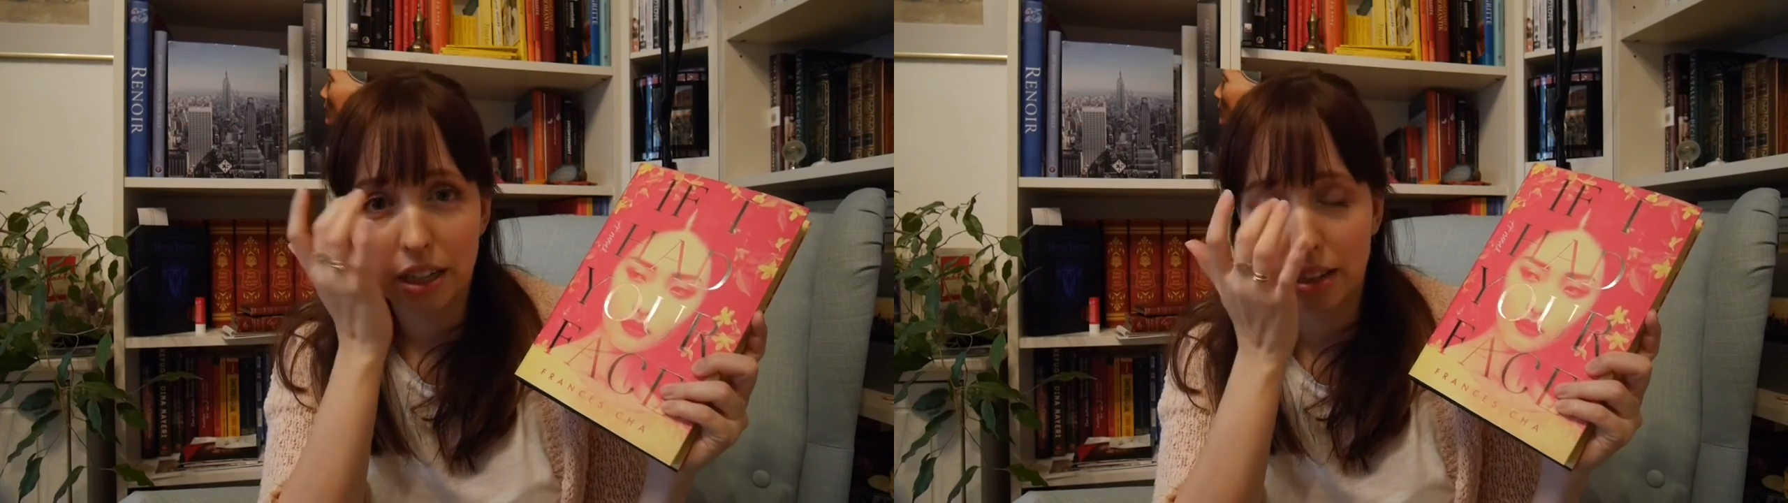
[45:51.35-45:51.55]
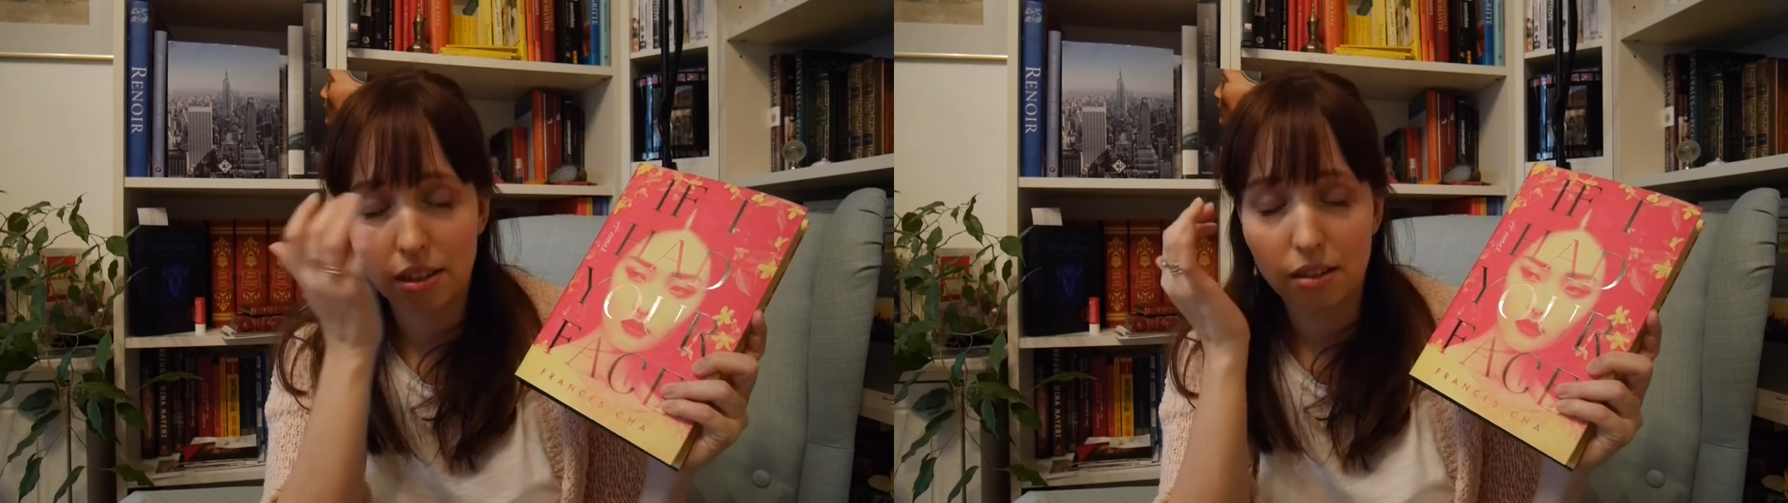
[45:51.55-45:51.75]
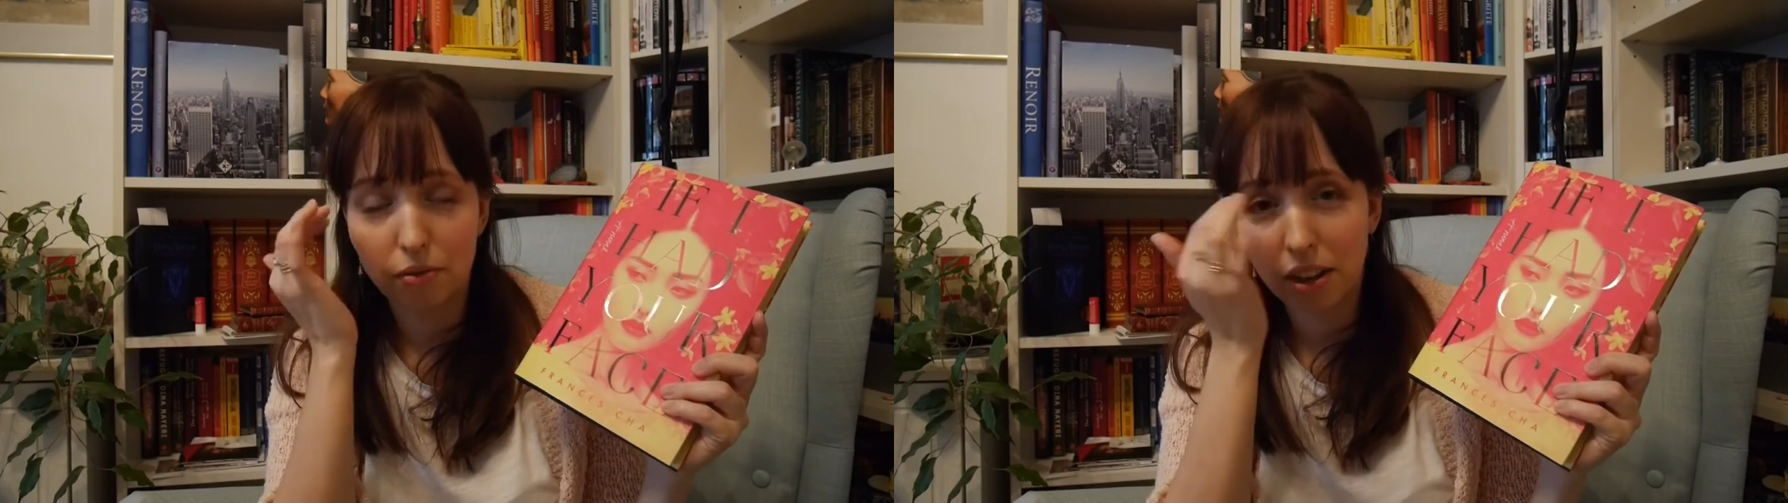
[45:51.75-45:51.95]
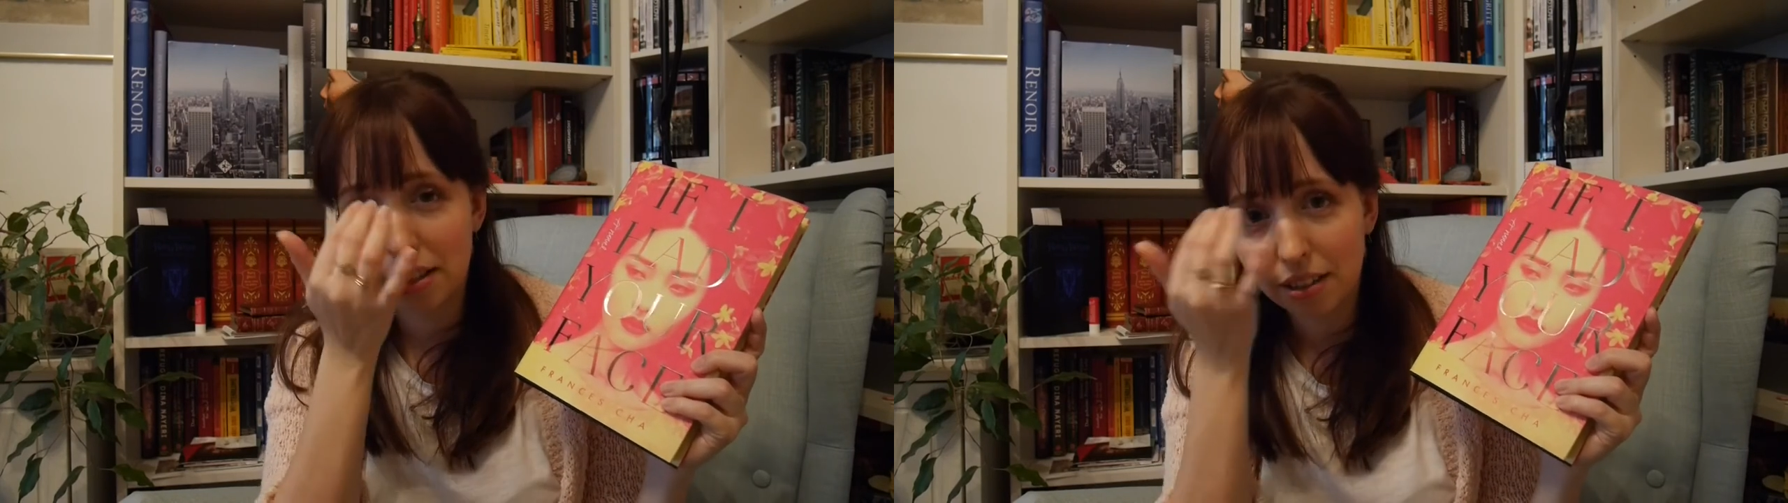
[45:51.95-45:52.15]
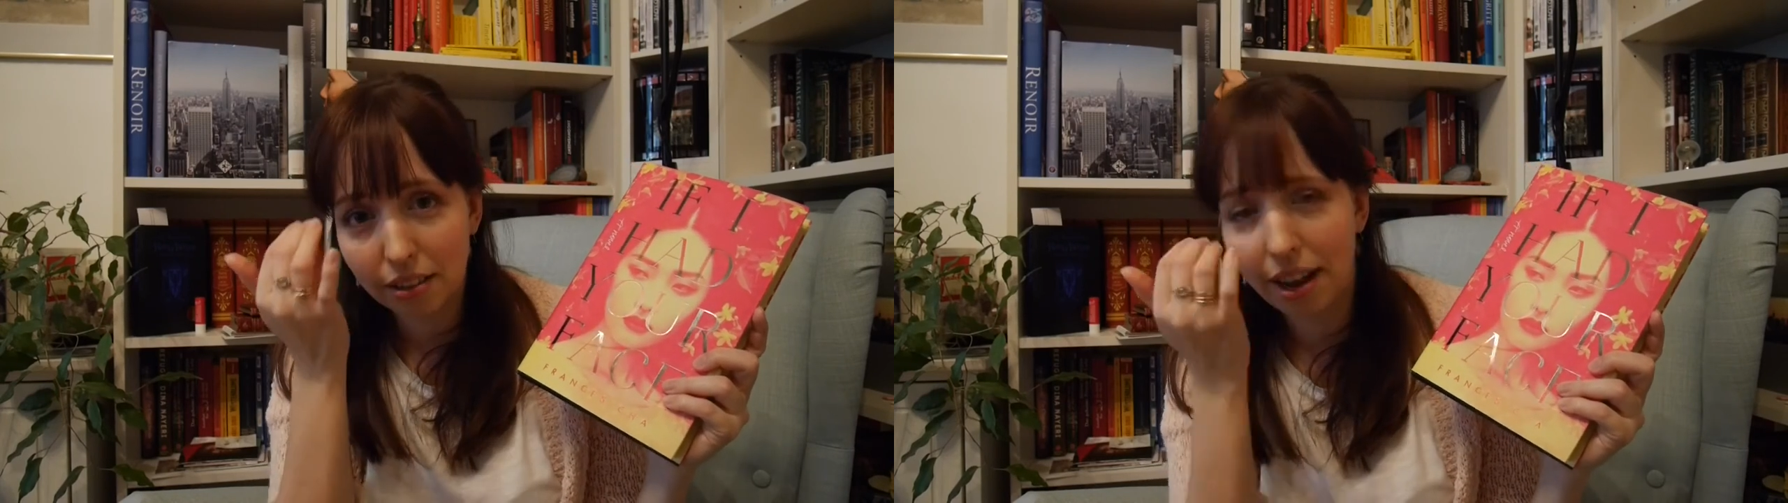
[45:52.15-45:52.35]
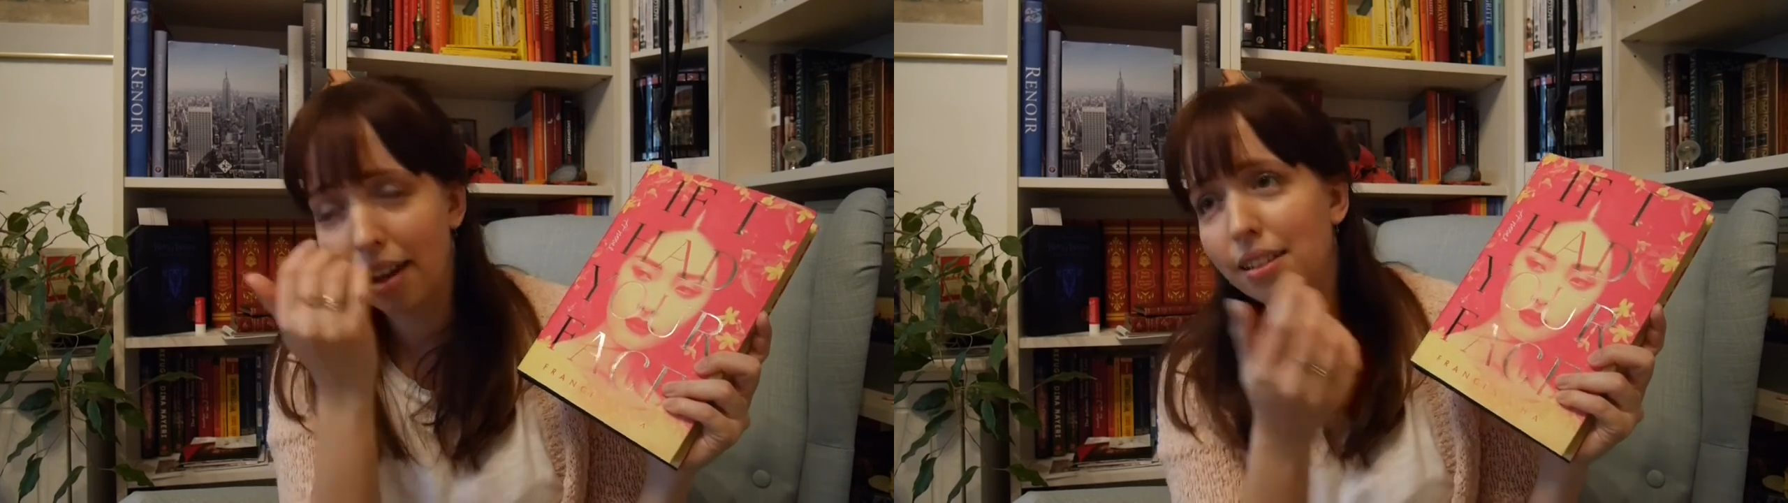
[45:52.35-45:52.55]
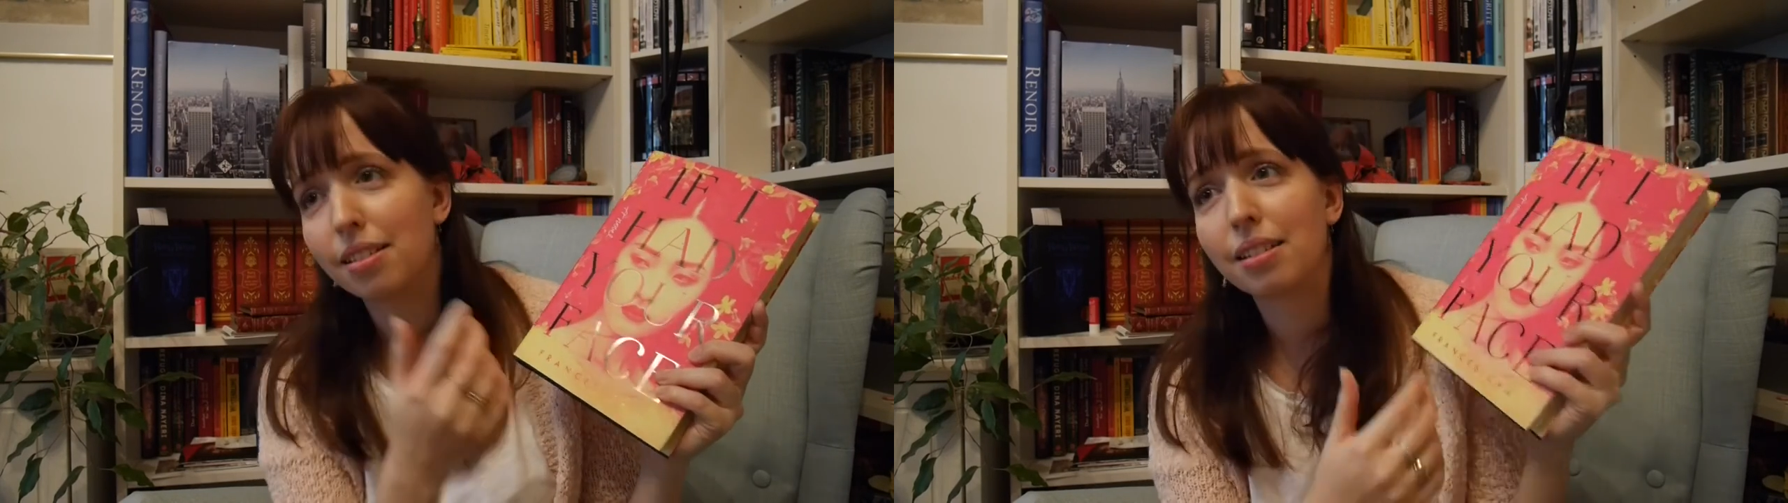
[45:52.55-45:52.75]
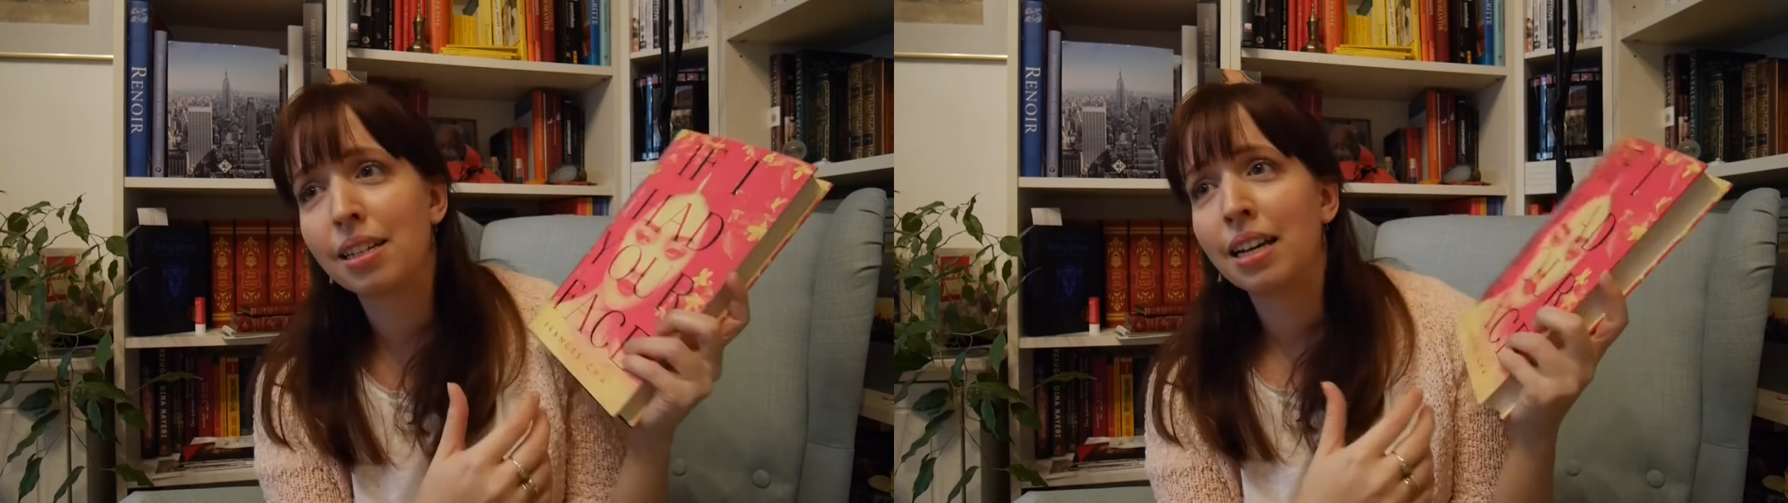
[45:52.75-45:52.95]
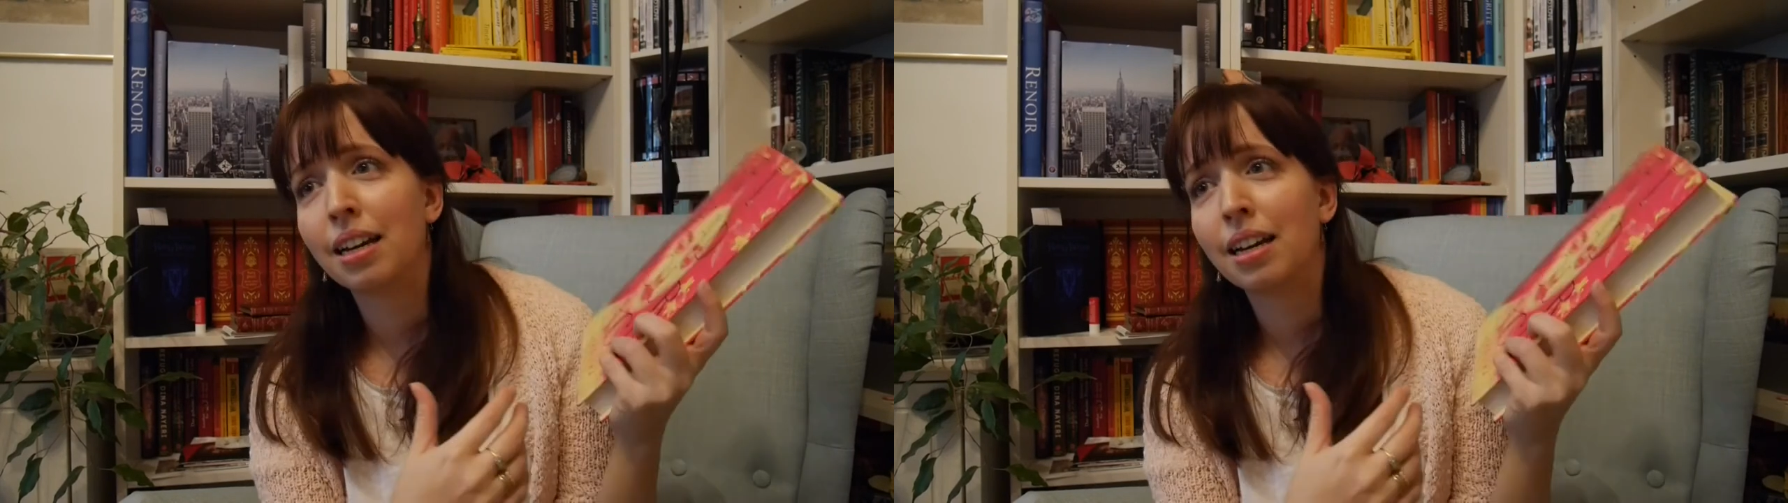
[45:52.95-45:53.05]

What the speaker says: gets westernized